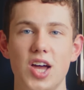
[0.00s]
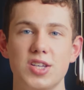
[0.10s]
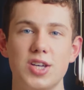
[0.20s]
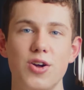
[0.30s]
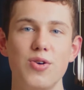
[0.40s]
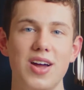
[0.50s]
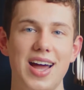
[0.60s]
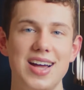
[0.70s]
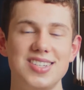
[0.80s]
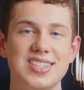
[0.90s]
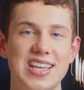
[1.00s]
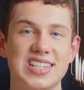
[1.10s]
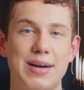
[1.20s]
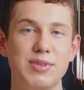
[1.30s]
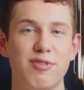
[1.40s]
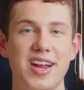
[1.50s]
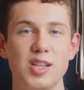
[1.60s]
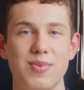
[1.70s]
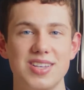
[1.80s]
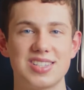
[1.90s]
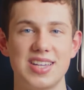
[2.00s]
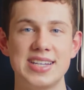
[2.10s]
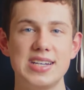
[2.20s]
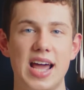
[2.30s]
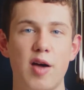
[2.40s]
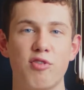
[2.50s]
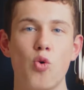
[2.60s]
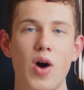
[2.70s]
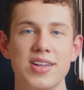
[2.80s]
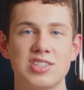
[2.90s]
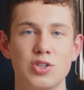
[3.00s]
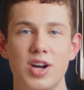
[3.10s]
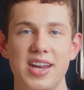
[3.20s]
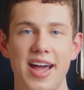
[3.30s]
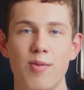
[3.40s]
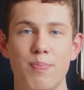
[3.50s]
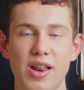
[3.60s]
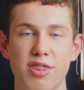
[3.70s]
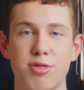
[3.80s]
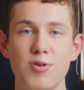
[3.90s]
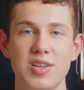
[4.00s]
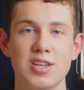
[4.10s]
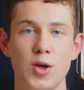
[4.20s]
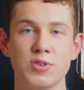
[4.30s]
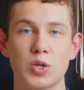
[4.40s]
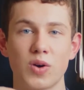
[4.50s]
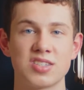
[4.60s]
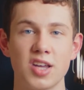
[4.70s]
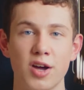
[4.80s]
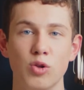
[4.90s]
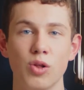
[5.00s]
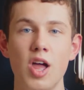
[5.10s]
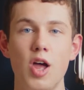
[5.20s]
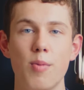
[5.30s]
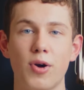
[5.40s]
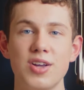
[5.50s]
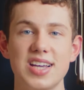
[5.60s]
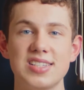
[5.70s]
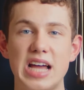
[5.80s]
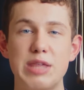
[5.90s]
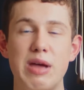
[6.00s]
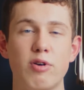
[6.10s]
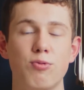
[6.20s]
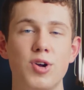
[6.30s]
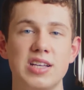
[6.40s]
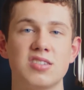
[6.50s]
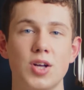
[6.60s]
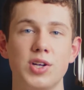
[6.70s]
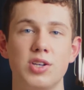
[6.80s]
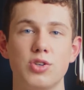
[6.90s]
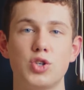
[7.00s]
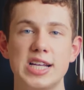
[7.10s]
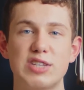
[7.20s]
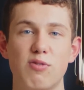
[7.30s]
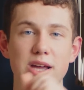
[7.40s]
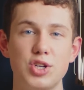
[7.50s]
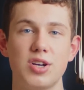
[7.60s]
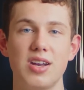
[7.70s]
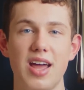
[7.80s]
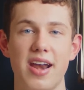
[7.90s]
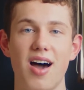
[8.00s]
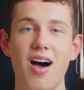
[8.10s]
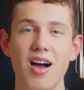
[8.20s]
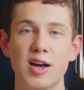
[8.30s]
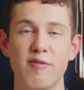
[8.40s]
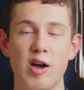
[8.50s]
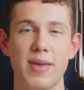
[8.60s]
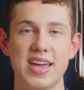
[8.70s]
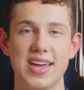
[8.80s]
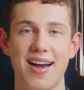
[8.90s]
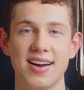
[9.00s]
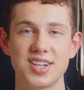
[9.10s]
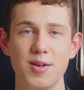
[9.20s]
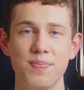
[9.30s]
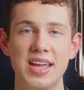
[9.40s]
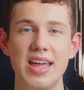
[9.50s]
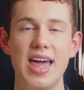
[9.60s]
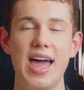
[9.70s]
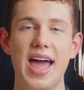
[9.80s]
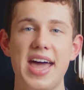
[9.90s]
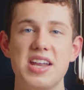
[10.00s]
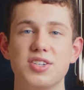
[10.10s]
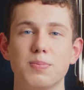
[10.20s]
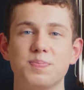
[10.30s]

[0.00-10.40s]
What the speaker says: So, as you can see, there's a couple different elements that I didn't have quite sorted out, but through this whole story circle process, I think we have a really solid transformation and arc of our main character, and